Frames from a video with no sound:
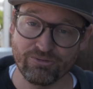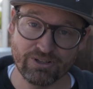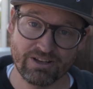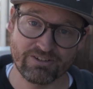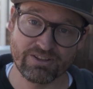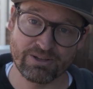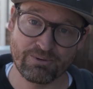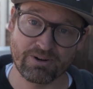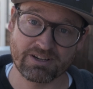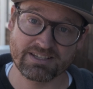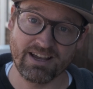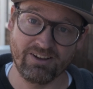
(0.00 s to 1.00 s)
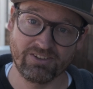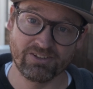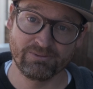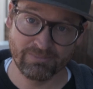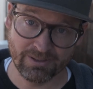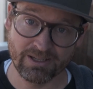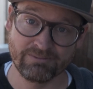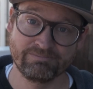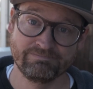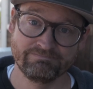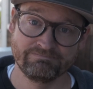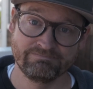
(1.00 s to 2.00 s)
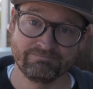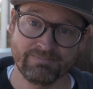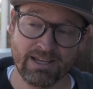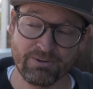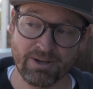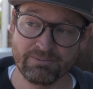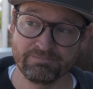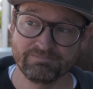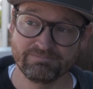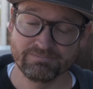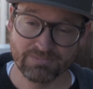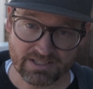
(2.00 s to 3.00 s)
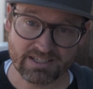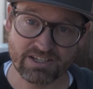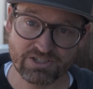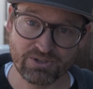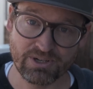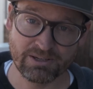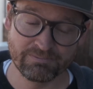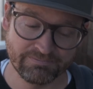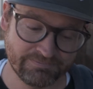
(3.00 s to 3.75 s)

everything works out. But anyway, let's get shooting.